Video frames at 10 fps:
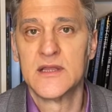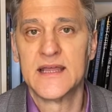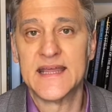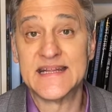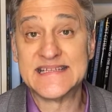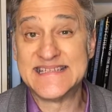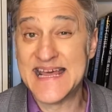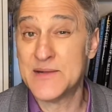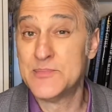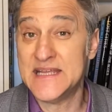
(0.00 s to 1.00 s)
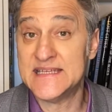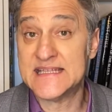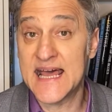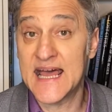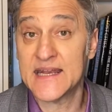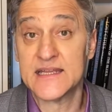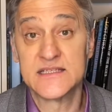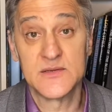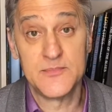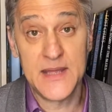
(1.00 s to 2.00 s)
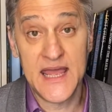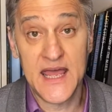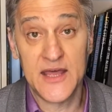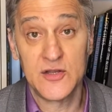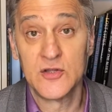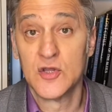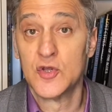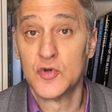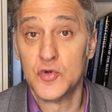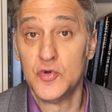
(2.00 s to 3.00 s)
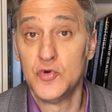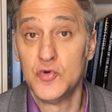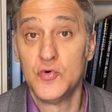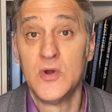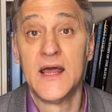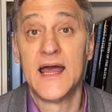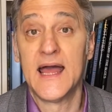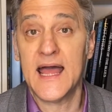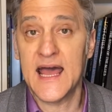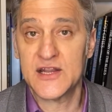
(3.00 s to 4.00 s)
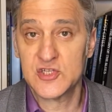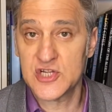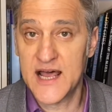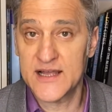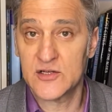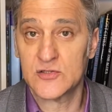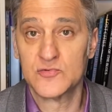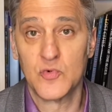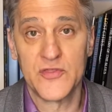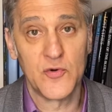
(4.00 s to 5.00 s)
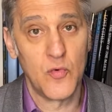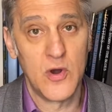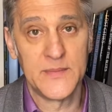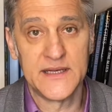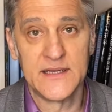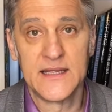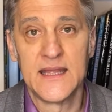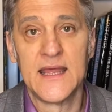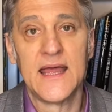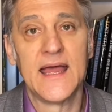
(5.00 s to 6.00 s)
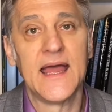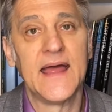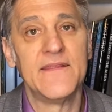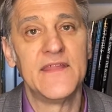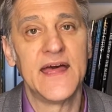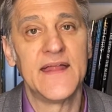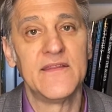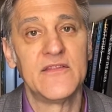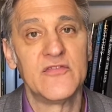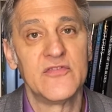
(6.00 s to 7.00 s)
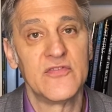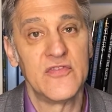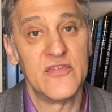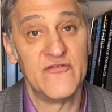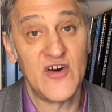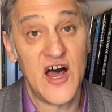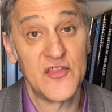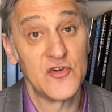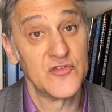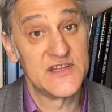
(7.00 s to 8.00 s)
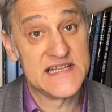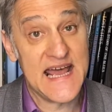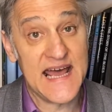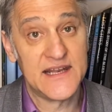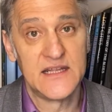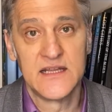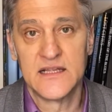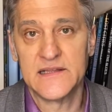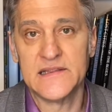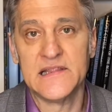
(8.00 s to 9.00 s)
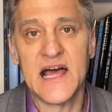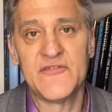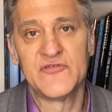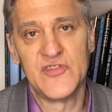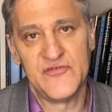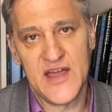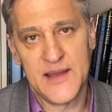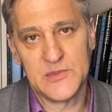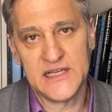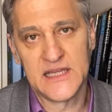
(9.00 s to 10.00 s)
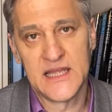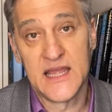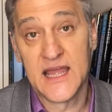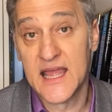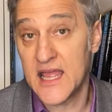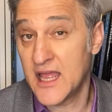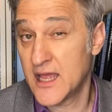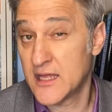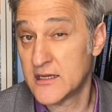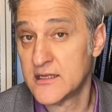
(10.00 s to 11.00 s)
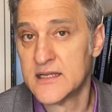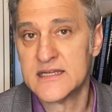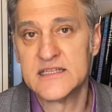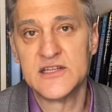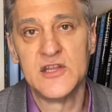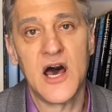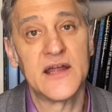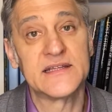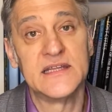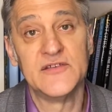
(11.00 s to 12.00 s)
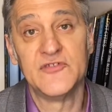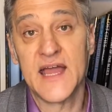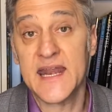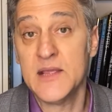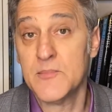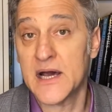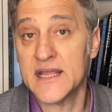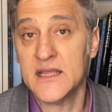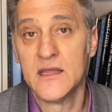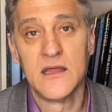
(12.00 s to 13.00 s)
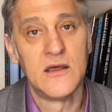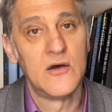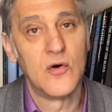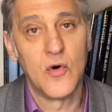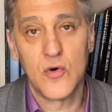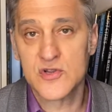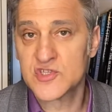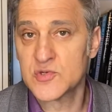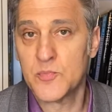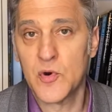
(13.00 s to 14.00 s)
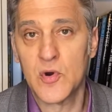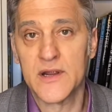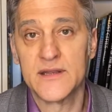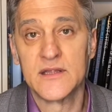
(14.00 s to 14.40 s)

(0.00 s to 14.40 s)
And a deadbeat dad is a man who had a child with a woman, and then the father, the dad, left the family and did not give any money or support